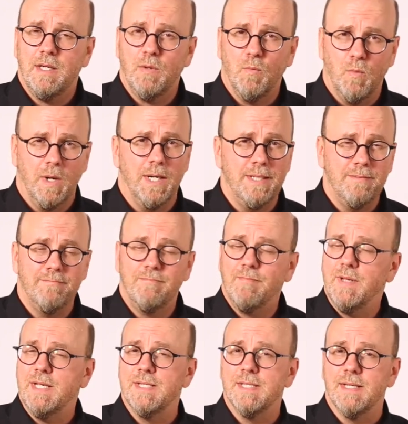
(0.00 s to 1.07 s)
One,
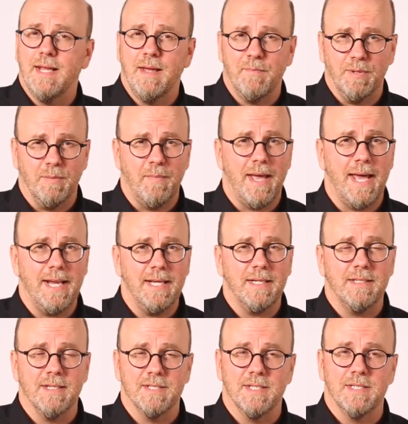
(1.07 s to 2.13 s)
is it
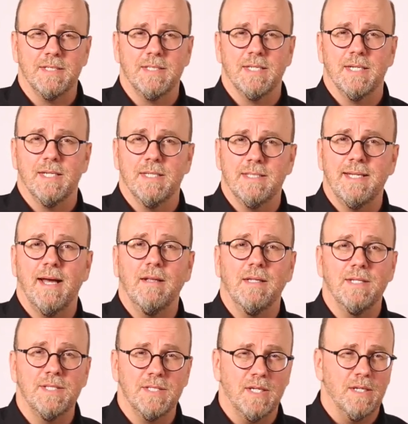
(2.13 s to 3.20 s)
emblematic? Does it uh, tell
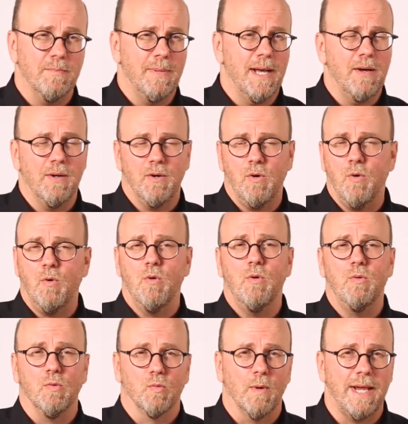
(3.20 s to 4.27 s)
us about a
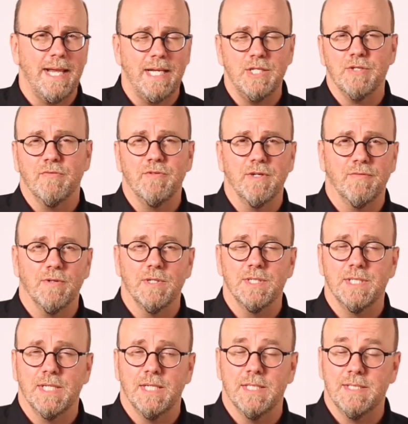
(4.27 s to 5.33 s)
whole range of
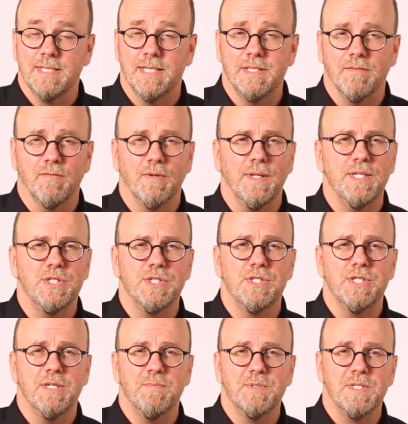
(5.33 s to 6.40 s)
different uh, sets of
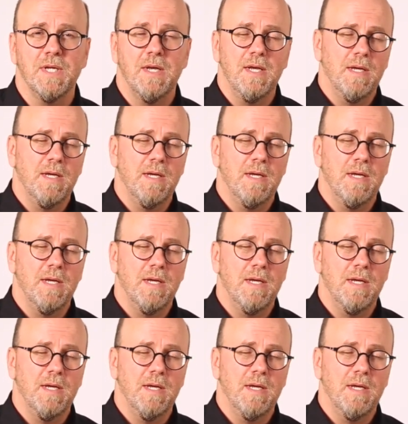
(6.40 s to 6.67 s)
relationships?